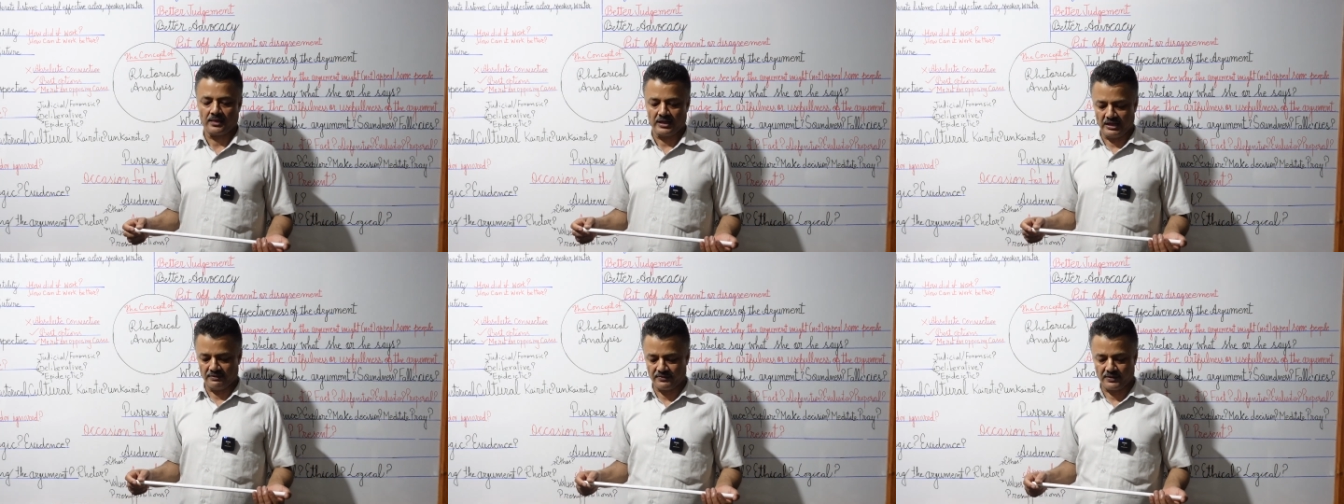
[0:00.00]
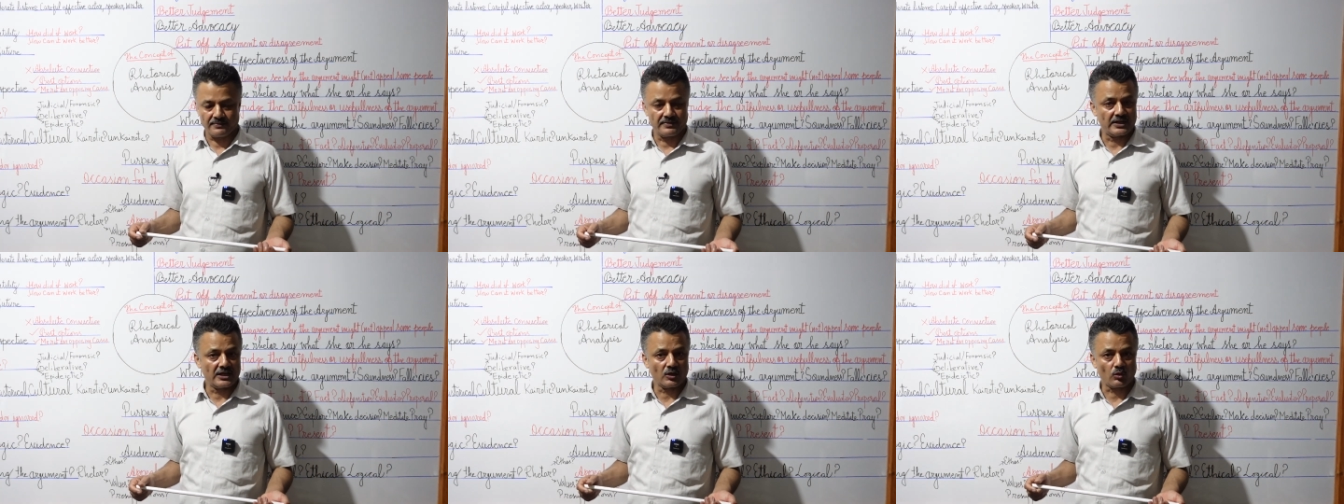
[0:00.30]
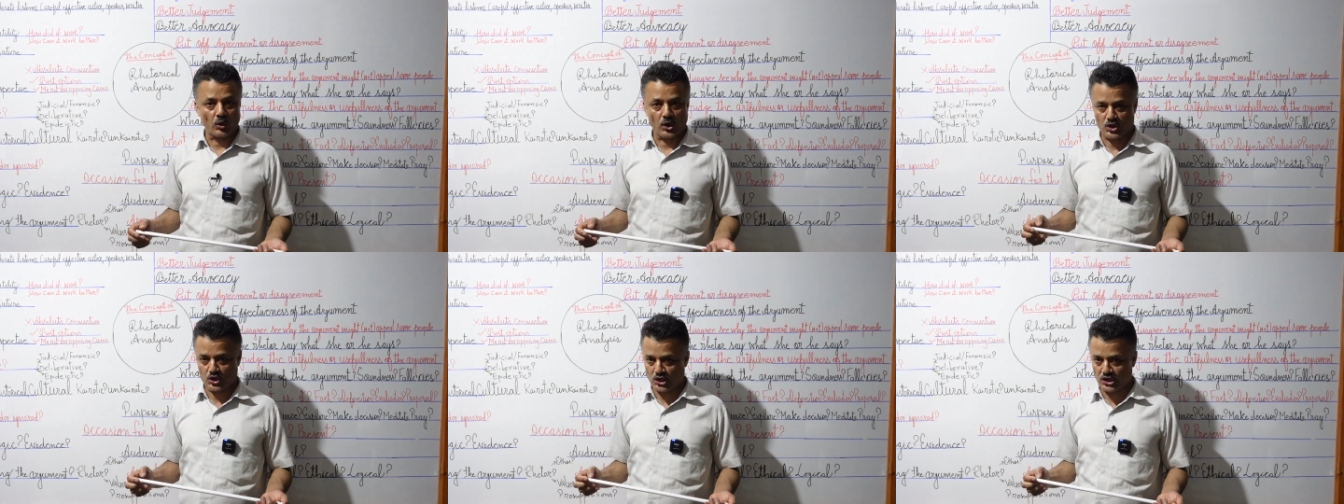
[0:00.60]
If you have any
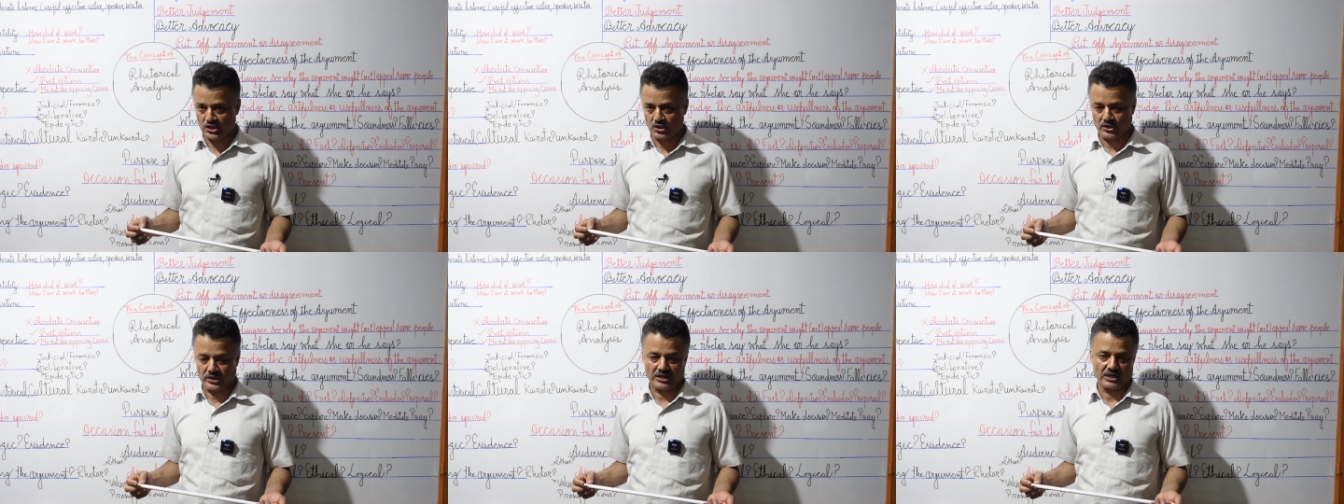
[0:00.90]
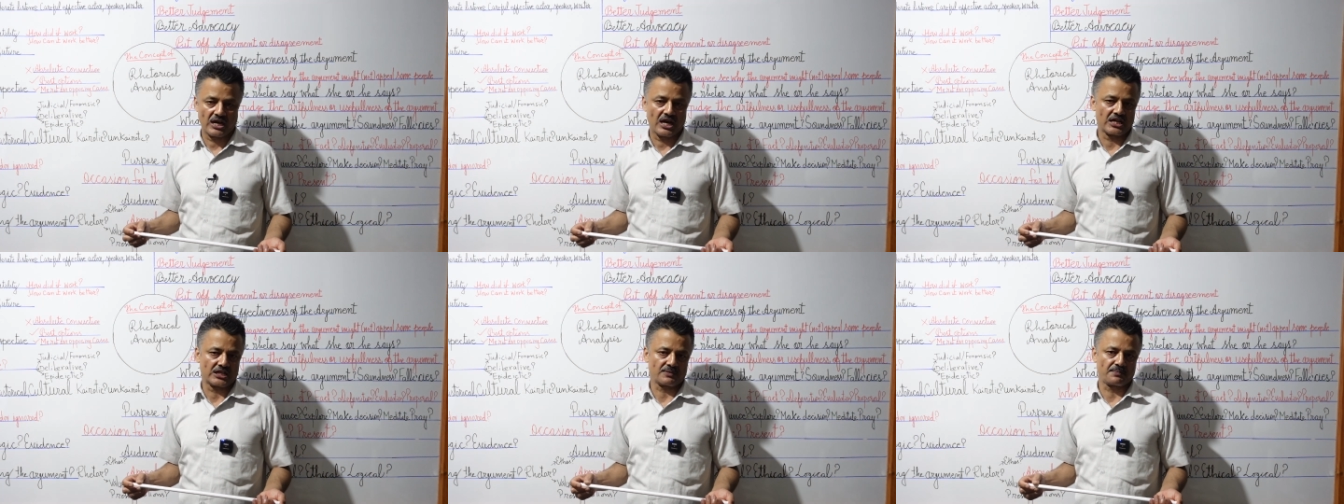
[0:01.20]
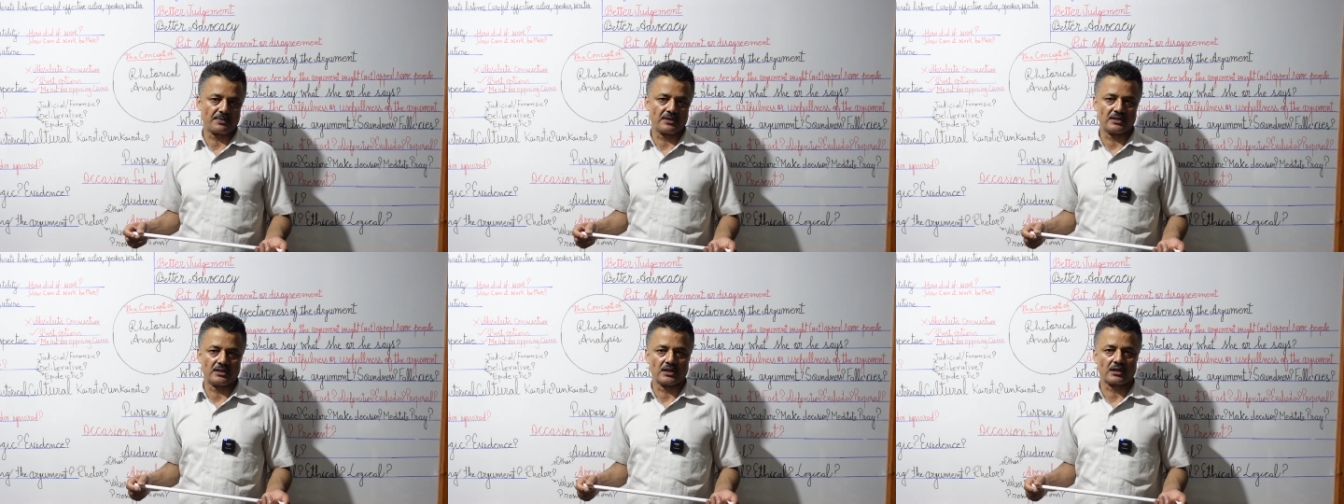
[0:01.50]
questions, you can
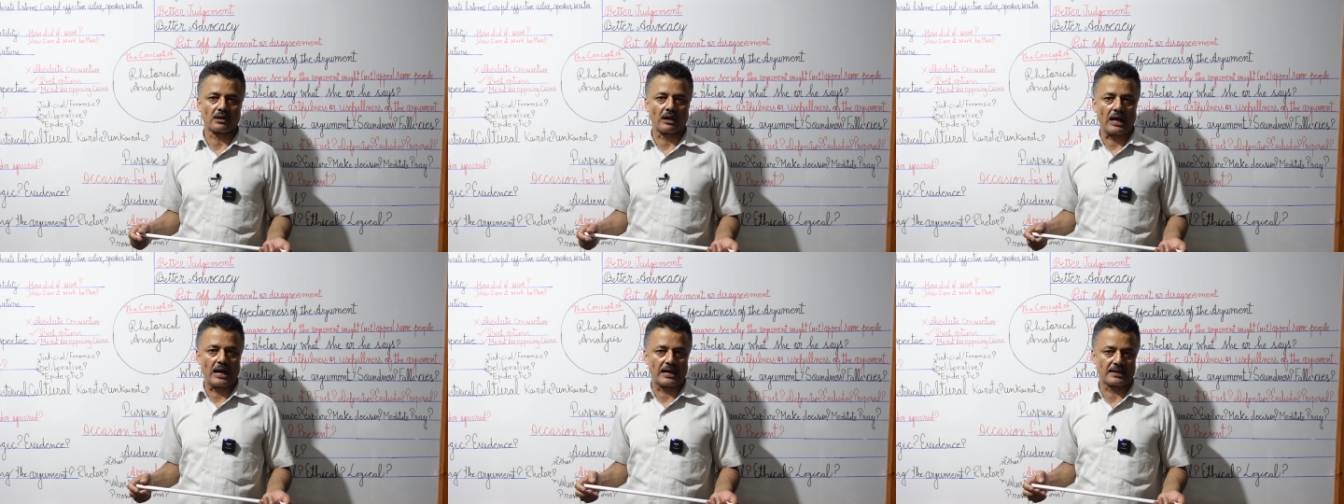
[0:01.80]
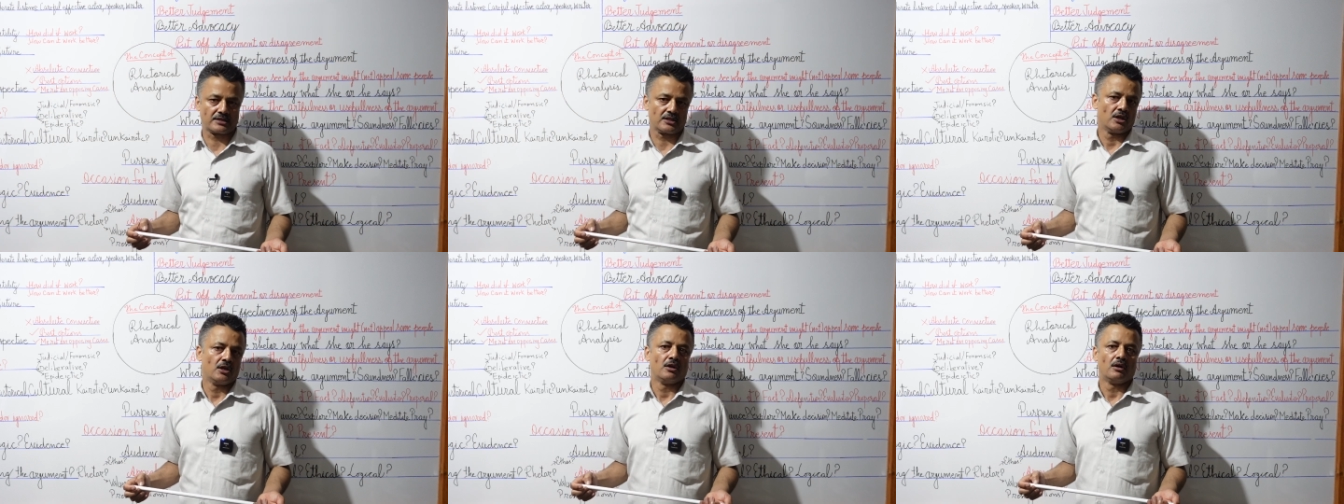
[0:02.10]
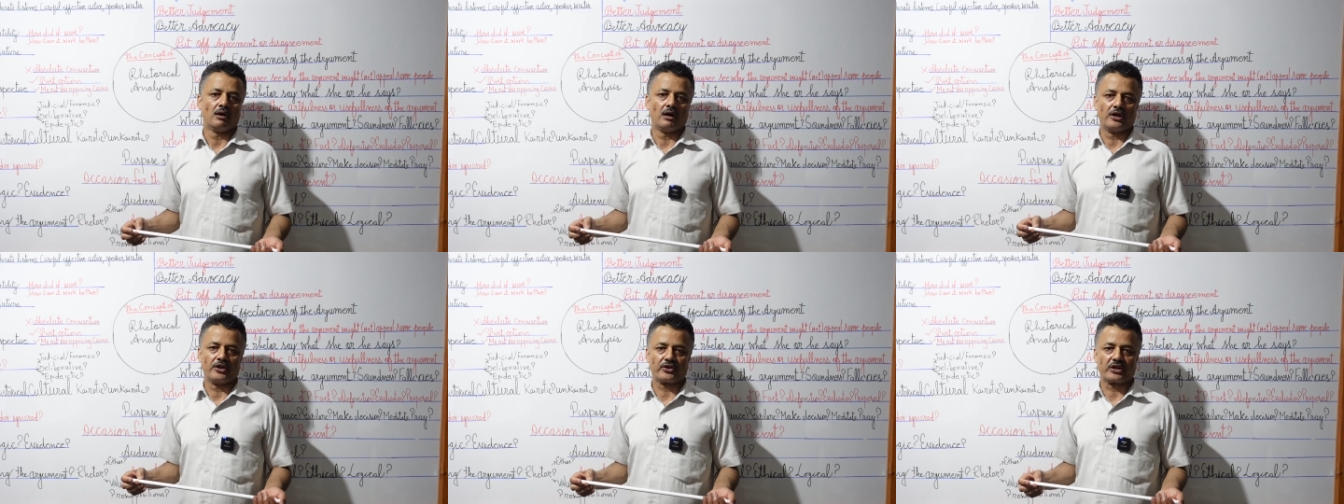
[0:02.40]
ask me in the class,
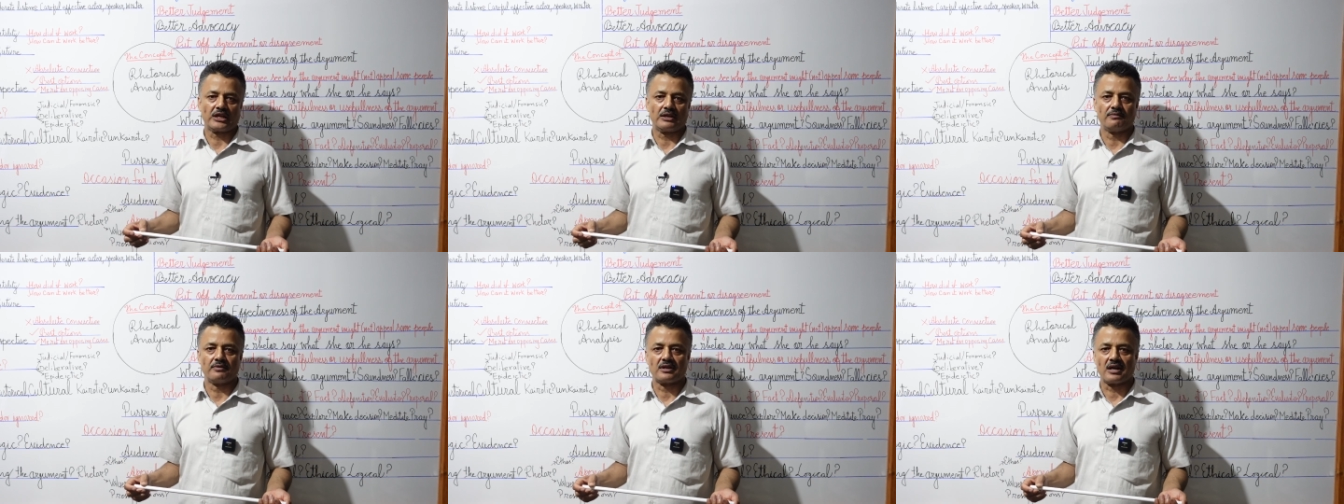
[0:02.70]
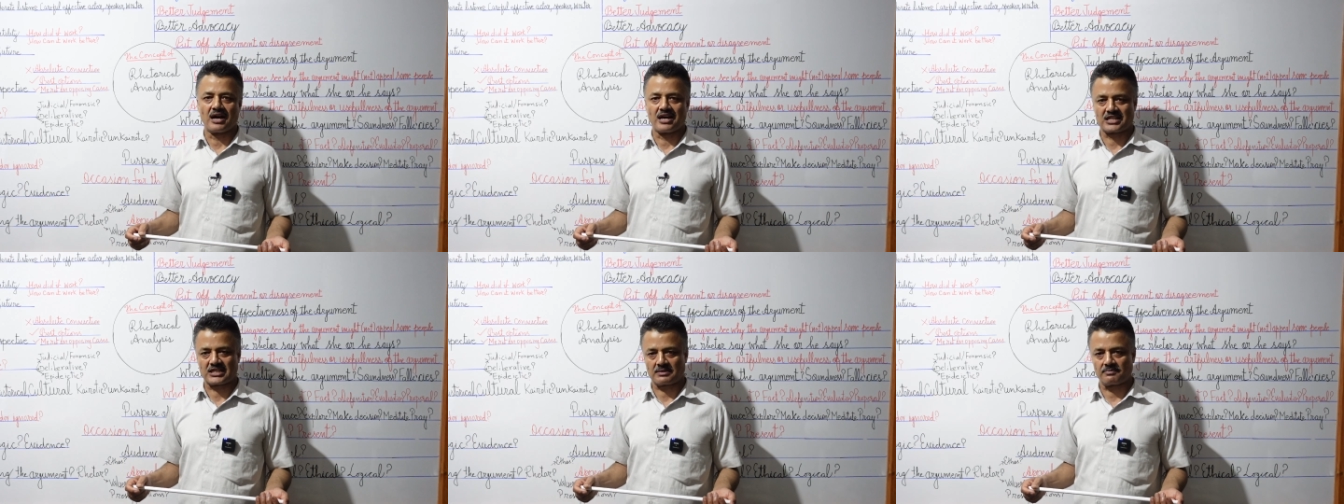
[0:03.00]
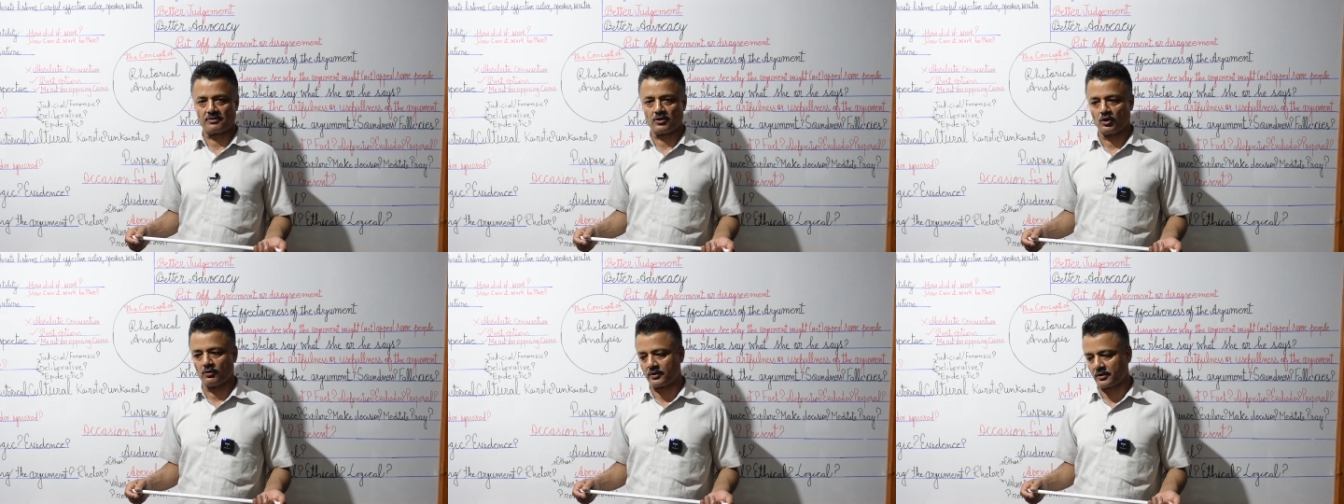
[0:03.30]
or you can even ask
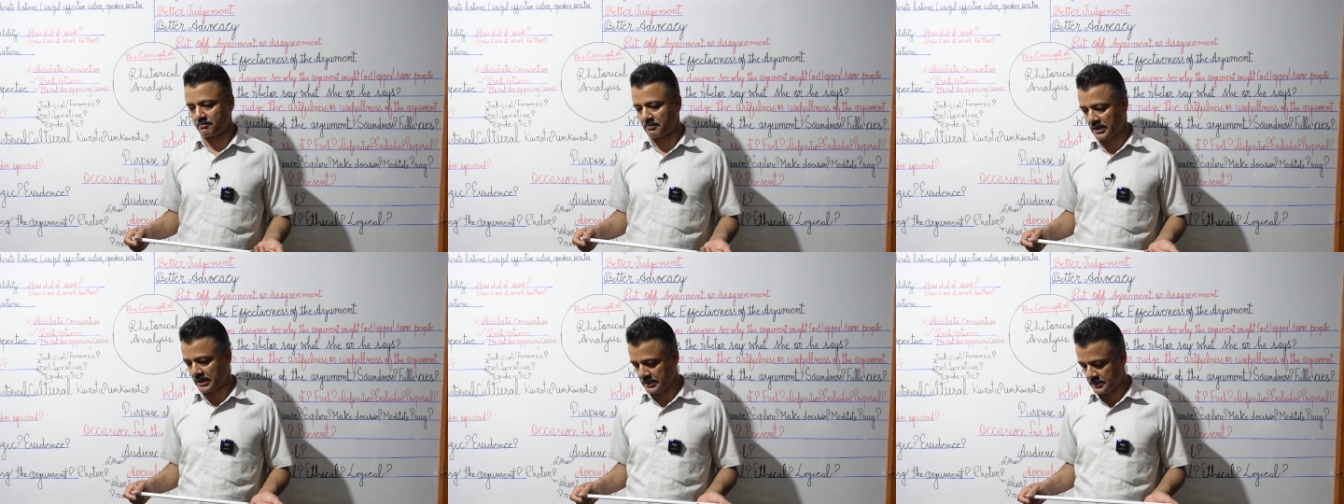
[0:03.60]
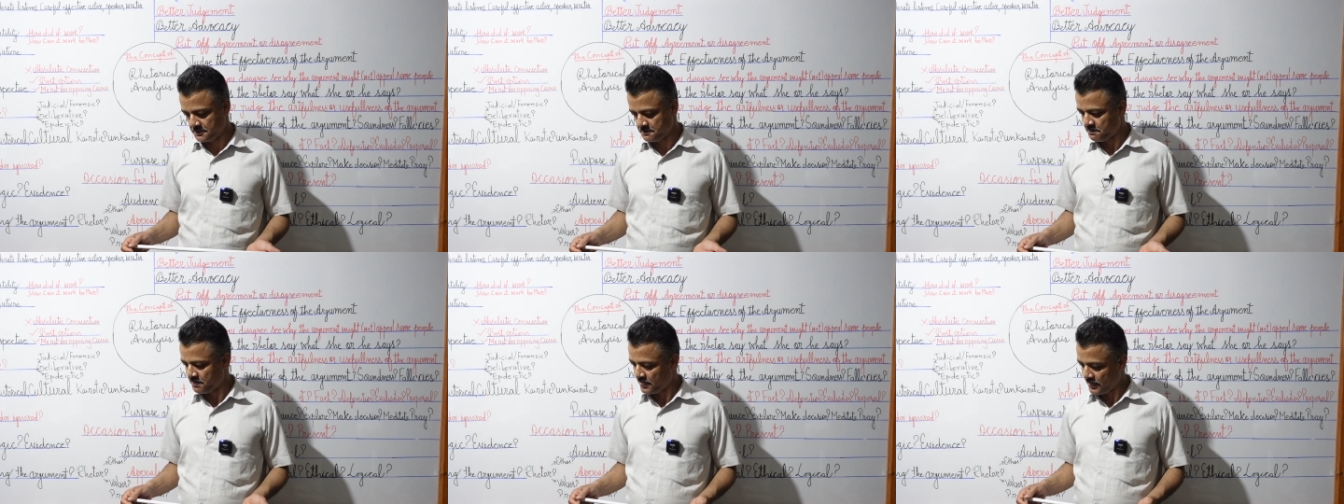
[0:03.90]
me over my